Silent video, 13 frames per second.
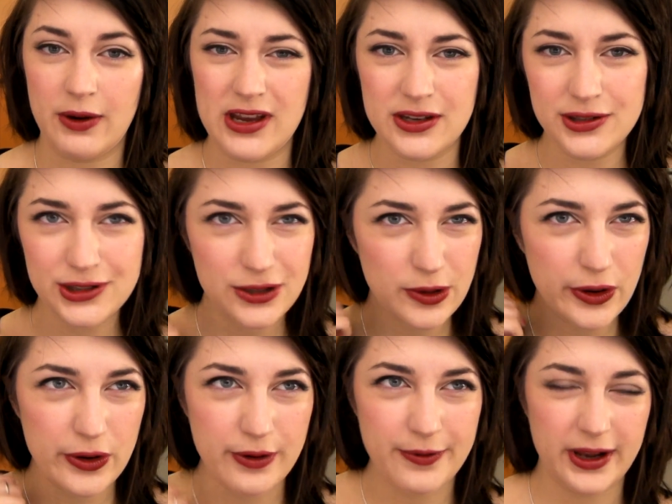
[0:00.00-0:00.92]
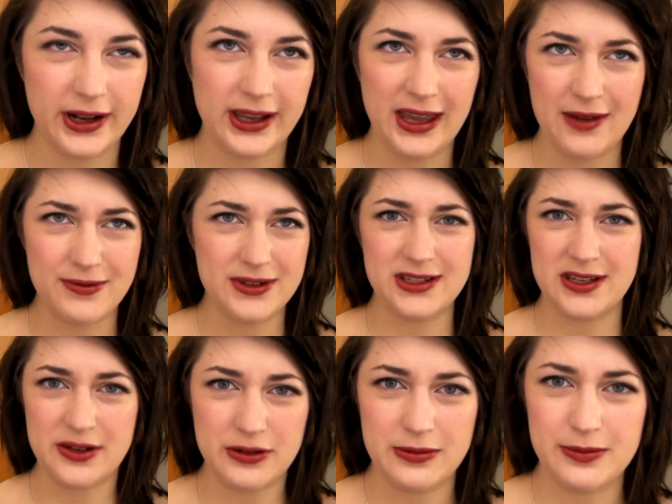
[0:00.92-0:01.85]
I used to do a haul for like every
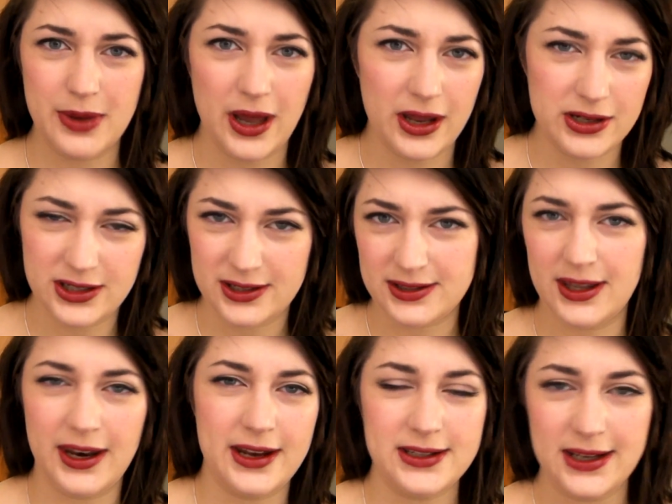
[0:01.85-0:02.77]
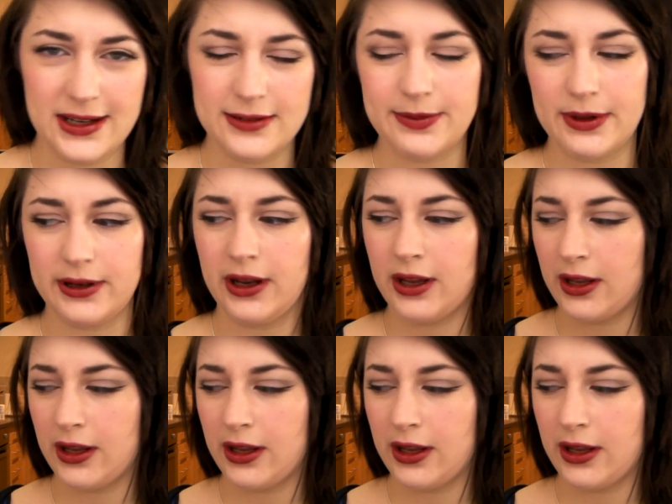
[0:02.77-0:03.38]
single purchase that I did, but